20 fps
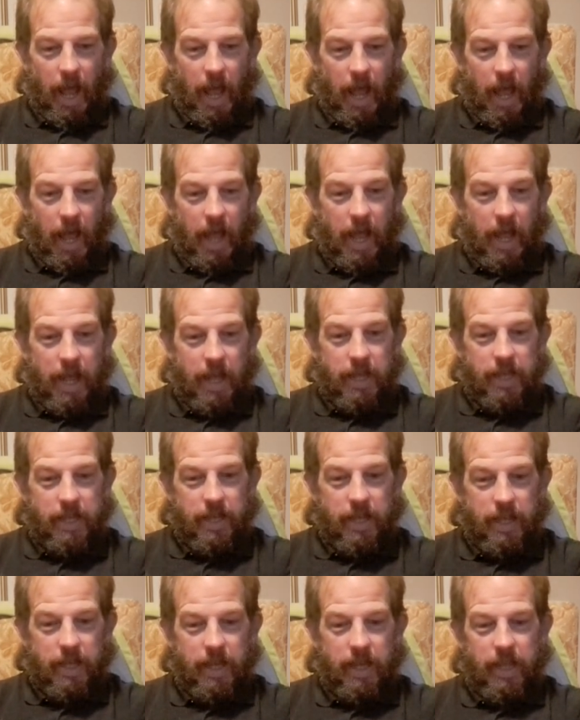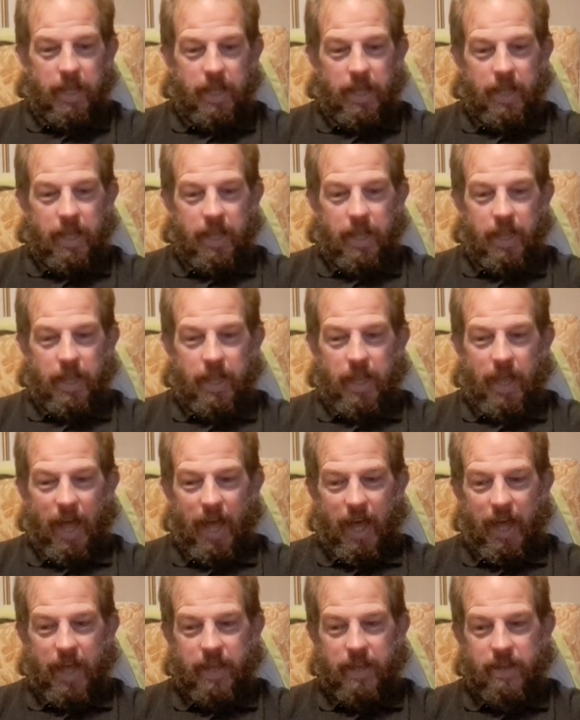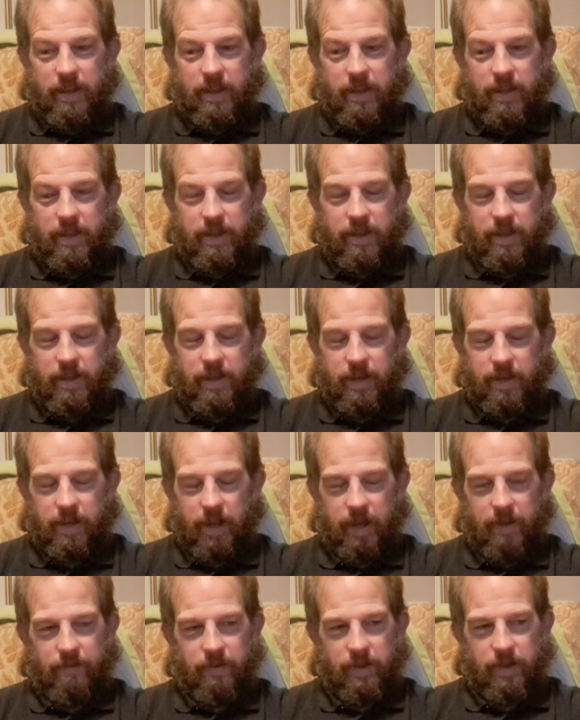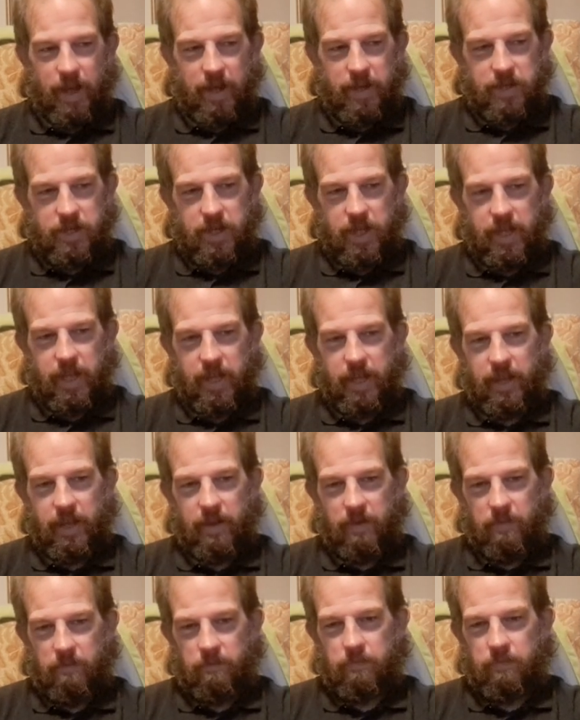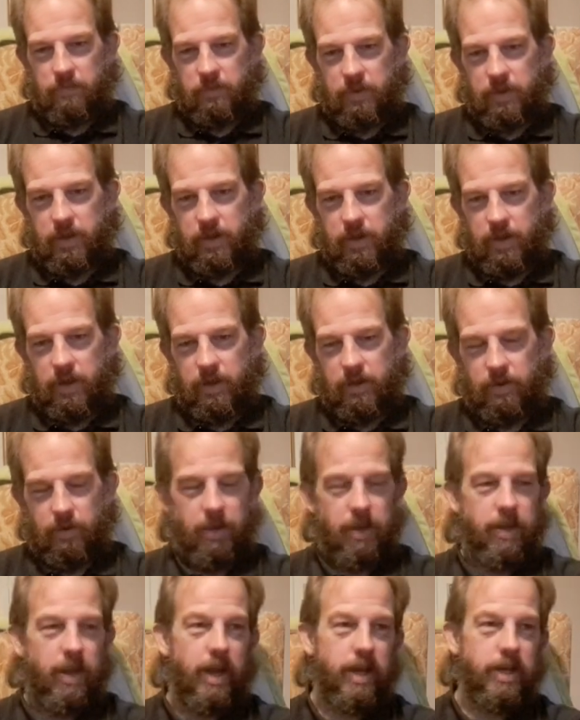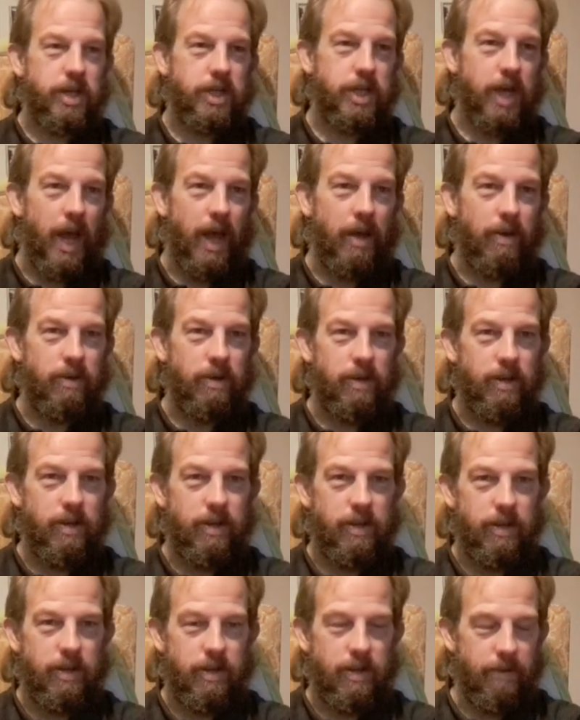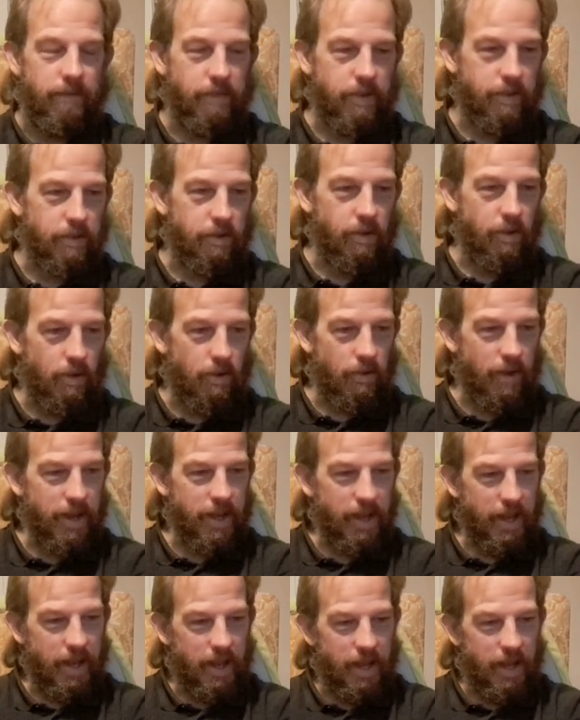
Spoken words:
And that's kind of essentially the sort of the nutshell of the story.